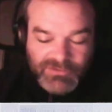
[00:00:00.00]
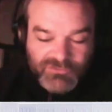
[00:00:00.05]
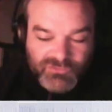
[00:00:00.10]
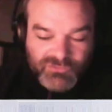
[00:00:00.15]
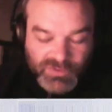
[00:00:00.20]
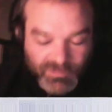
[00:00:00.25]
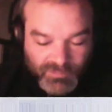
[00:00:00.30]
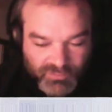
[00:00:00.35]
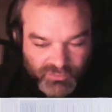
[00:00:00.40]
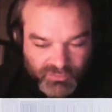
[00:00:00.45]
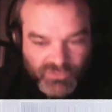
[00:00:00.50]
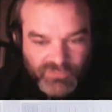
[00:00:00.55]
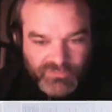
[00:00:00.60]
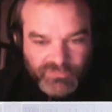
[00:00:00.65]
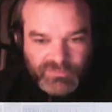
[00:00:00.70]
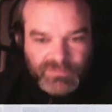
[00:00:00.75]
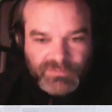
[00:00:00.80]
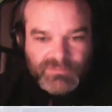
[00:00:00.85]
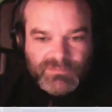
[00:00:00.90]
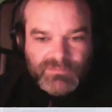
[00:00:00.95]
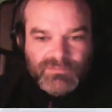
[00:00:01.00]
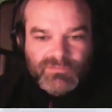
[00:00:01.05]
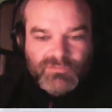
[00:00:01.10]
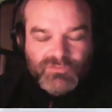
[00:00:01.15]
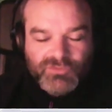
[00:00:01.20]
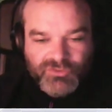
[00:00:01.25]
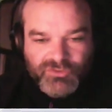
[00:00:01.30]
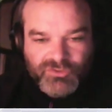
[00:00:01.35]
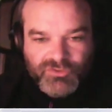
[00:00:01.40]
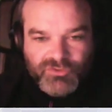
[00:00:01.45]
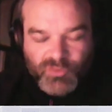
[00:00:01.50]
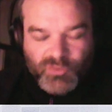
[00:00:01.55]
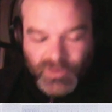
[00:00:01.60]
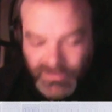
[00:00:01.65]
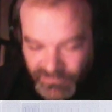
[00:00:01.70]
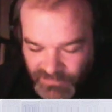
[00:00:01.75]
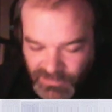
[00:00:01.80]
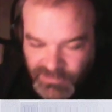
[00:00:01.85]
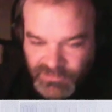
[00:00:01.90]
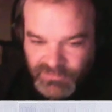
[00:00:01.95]
And to improve the
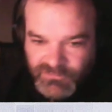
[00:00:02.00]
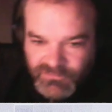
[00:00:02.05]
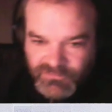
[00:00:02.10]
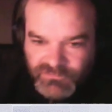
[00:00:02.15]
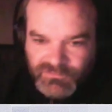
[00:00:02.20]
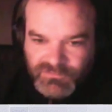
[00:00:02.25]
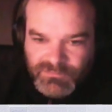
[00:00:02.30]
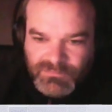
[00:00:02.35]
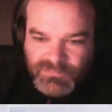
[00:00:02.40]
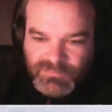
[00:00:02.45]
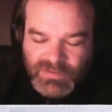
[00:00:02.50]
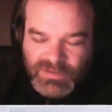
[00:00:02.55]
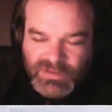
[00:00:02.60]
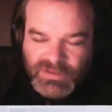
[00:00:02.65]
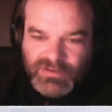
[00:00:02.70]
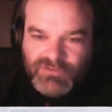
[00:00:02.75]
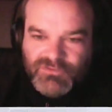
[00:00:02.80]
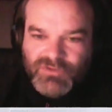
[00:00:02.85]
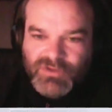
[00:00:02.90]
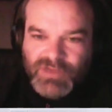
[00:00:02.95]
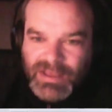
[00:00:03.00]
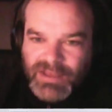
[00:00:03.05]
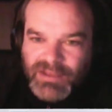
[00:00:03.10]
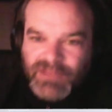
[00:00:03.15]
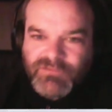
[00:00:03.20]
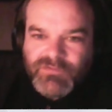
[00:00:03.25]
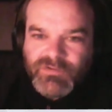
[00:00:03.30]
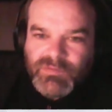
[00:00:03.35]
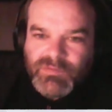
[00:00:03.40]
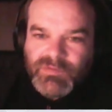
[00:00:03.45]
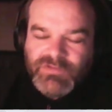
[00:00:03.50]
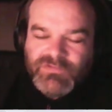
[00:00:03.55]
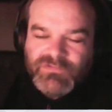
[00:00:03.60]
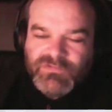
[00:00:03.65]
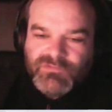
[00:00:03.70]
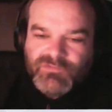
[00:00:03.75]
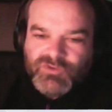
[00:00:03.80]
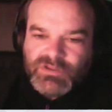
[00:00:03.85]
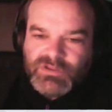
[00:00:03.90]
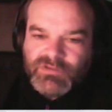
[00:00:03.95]
resilience and the high
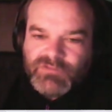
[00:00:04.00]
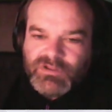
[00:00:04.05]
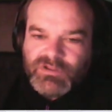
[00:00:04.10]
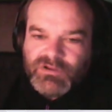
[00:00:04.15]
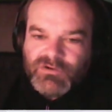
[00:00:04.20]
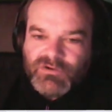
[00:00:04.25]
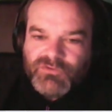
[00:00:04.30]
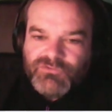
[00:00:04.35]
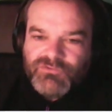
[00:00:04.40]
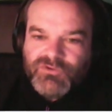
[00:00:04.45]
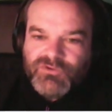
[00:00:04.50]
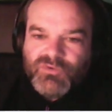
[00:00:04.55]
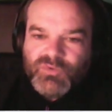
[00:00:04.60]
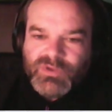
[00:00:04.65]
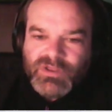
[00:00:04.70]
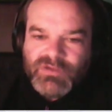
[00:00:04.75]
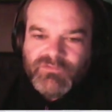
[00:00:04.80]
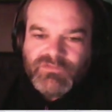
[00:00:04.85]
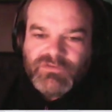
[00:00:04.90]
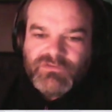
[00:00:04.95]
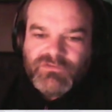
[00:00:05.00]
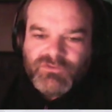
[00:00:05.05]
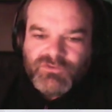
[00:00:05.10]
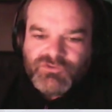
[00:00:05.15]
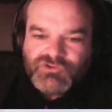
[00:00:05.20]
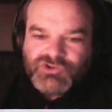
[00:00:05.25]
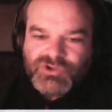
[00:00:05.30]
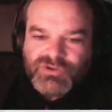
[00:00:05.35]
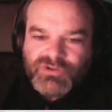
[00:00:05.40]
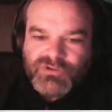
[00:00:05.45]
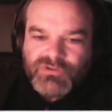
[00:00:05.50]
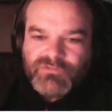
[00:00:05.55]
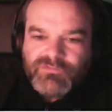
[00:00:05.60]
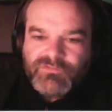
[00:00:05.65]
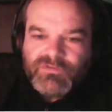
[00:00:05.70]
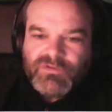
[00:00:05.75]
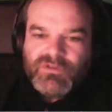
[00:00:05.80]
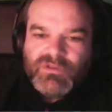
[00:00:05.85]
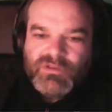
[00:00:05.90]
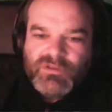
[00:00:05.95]
availability of the Kafka cluster, we have this notion
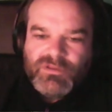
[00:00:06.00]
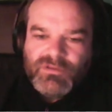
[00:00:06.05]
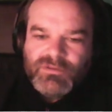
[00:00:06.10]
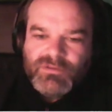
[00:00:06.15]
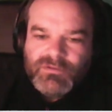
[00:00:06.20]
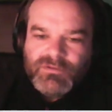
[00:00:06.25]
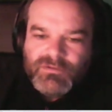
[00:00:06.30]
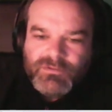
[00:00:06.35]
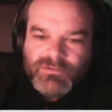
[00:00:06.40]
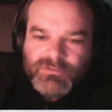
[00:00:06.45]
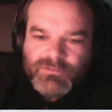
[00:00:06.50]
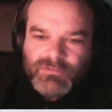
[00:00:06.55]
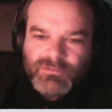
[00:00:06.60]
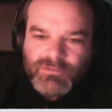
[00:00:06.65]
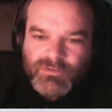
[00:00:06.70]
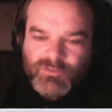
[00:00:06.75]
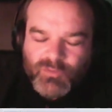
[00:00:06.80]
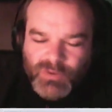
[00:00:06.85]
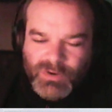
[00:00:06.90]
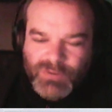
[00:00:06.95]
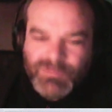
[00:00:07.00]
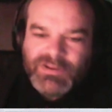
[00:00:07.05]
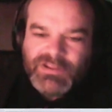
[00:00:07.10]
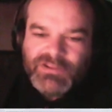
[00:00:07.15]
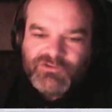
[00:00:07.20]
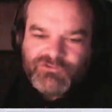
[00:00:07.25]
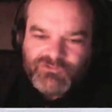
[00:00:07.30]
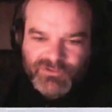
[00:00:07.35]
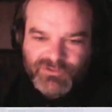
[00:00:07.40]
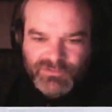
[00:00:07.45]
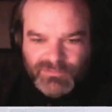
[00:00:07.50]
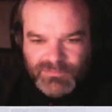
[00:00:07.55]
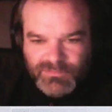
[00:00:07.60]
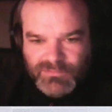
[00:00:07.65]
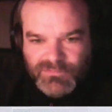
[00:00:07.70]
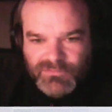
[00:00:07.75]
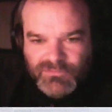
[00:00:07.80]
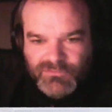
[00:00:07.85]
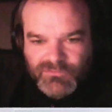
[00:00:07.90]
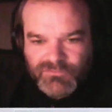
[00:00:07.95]
of uh, replication.
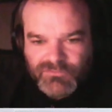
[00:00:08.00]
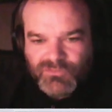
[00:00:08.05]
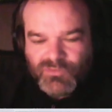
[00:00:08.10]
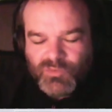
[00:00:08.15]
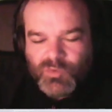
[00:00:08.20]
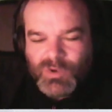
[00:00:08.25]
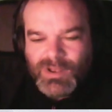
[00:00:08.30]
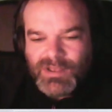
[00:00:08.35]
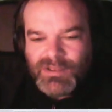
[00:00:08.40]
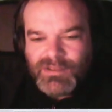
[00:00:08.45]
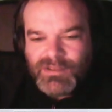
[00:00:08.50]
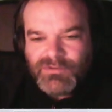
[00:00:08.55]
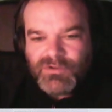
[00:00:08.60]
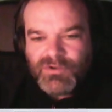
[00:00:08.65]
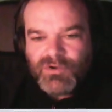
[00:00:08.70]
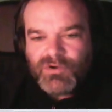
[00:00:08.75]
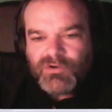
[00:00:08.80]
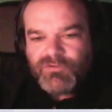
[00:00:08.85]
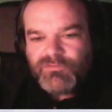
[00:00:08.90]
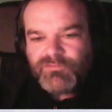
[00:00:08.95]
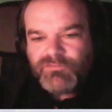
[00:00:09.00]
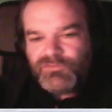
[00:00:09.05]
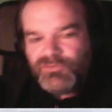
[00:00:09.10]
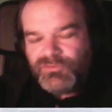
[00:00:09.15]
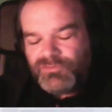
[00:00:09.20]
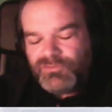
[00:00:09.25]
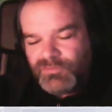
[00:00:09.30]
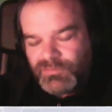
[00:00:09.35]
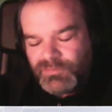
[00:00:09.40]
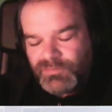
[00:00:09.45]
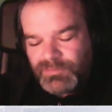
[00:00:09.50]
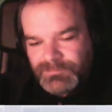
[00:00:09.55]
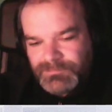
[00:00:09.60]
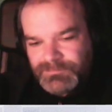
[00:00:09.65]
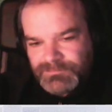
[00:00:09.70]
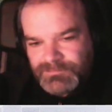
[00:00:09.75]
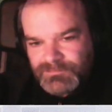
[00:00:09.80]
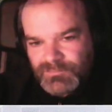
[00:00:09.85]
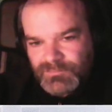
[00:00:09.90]
So one of the